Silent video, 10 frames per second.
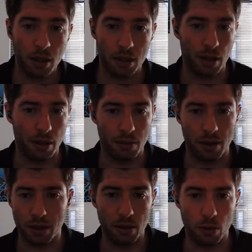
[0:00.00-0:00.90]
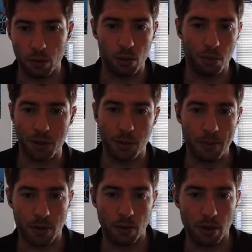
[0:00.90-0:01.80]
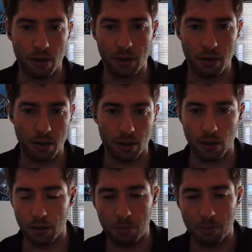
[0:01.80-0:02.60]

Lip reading: So just in your normal swim stroke, so just kind of